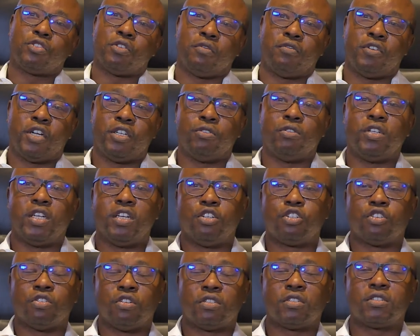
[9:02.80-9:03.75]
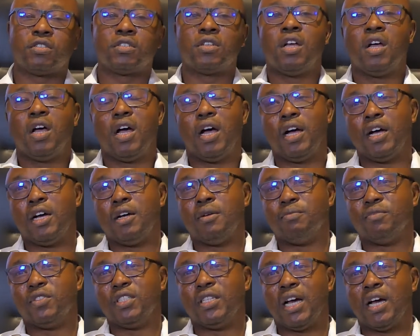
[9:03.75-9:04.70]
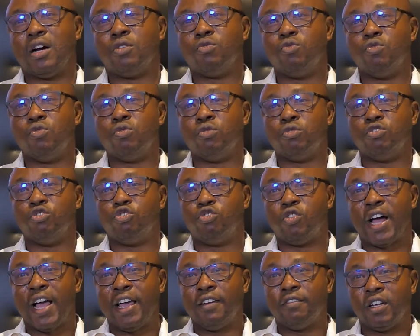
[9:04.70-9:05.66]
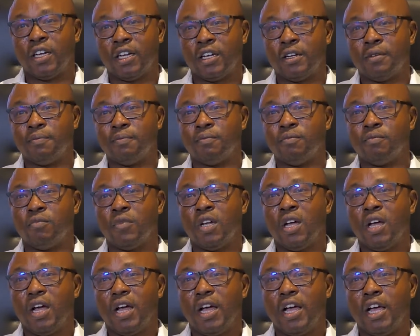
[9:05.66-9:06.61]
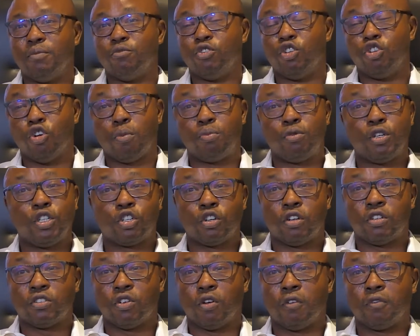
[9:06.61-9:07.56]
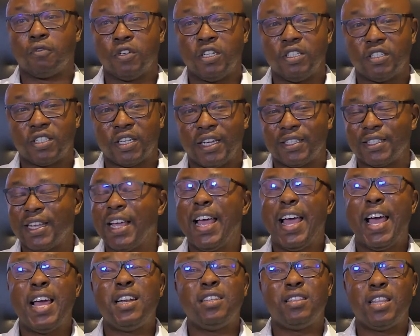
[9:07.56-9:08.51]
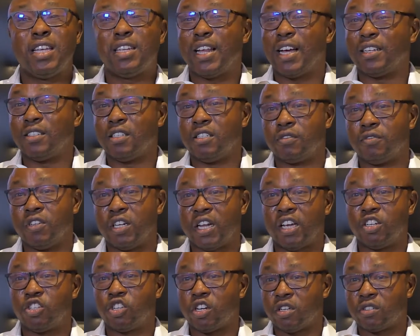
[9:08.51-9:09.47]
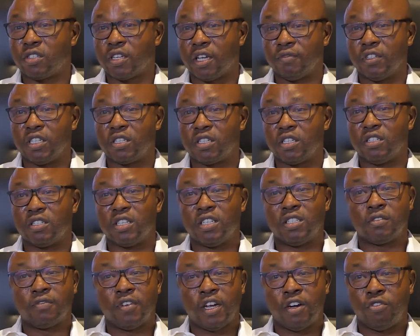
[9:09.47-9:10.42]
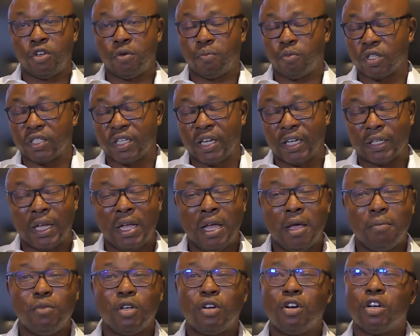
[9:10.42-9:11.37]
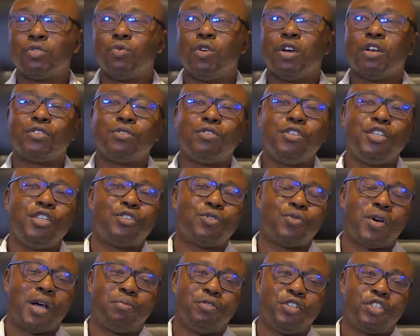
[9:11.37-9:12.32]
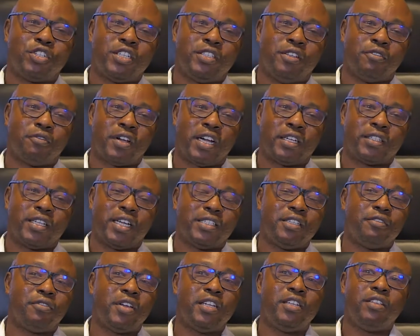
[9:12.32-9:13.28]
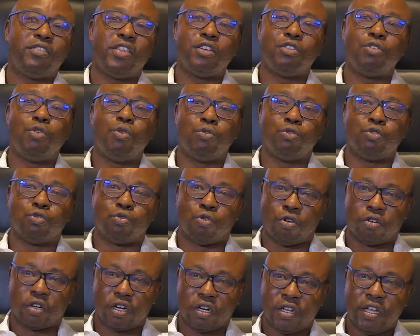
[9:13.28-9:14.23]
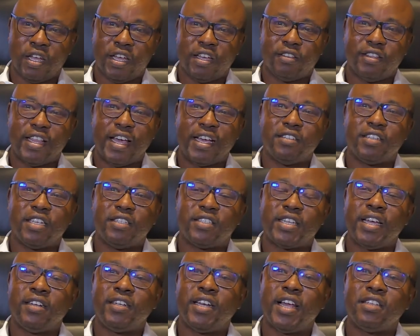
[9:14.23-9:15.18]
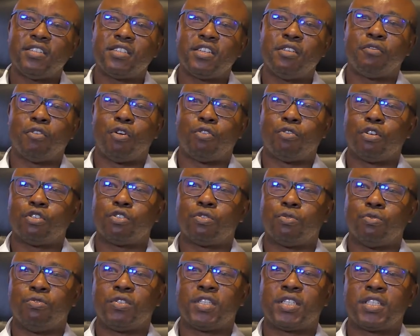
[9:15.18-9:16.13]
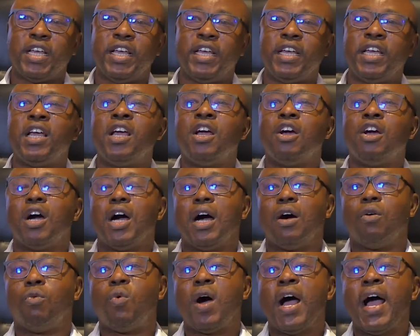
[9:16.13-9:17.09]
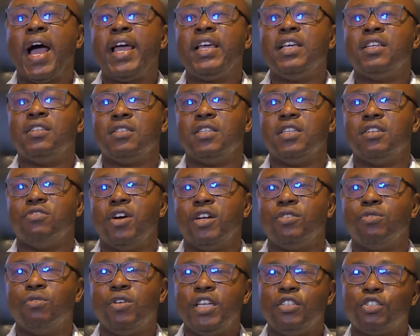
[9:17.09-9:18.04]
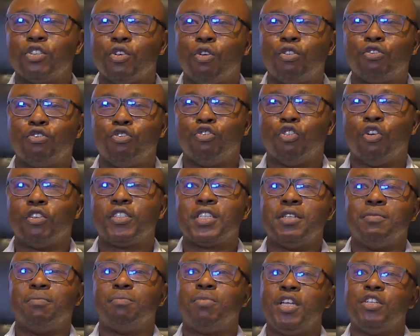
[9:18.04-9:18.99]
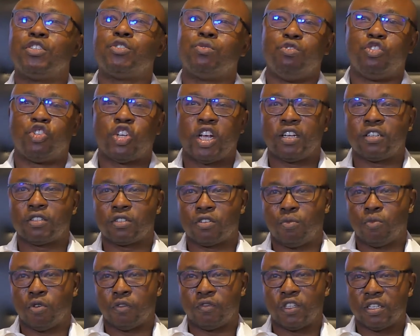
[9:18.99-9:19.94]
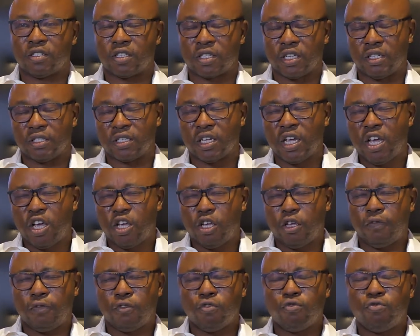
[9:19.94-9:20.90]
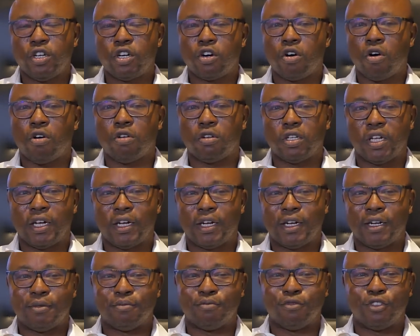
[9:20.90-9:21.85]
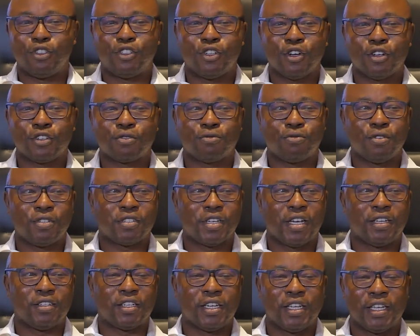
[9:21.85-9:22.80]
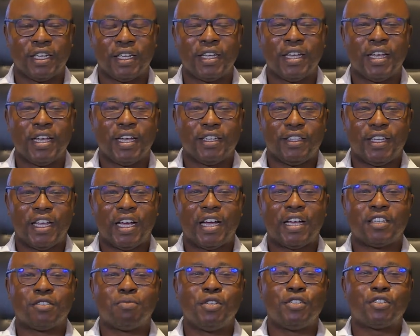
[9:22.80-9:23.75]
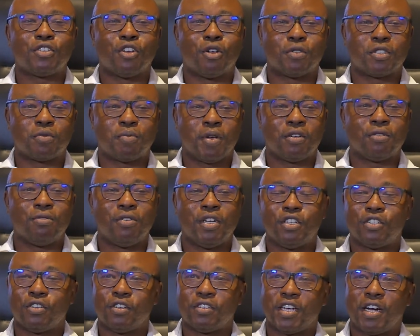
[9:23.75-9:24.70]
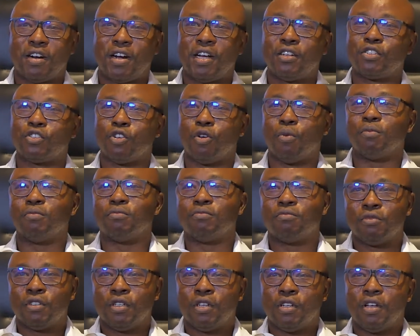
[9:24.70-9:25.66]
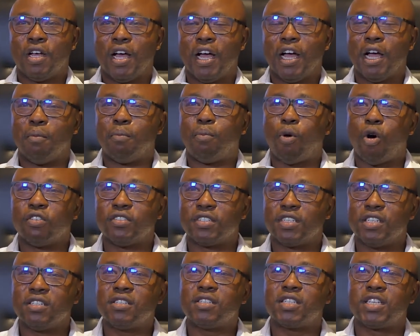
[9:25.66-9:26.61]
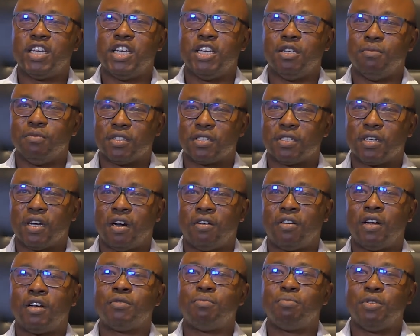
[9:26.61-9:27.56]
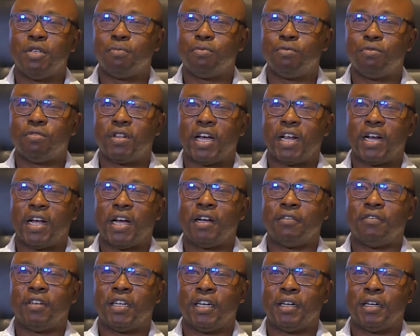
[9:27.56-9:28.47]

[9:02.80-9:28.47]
of regulations that will drive the operations of fintechs. Anything that is financial services, it's very important, because we also need to appreciate the fact that if anything goes wrong, there is a tendency for us to say, why is the regulator not in place to check some of these things? If you recall, just recently, there has been some speculations around some Ponzi schemes, around people that have